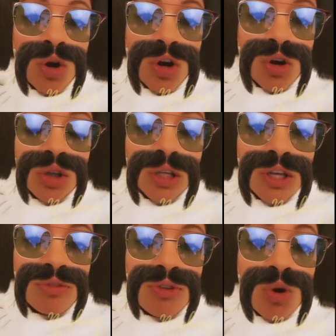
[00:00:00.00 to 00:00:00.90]
early
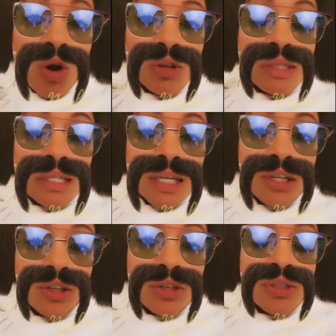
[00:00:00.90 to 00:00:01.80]
for all
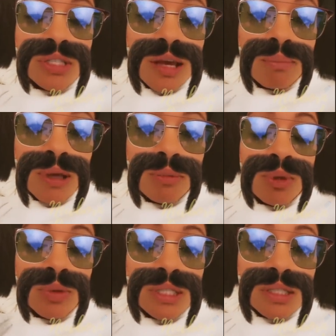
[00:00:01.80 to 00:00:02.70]
seniors and people
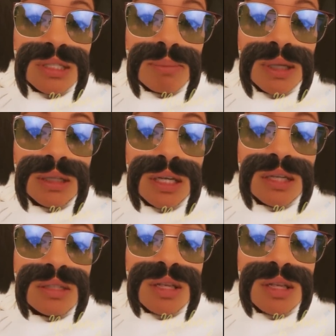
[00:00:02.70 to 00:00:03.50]
with disabilities.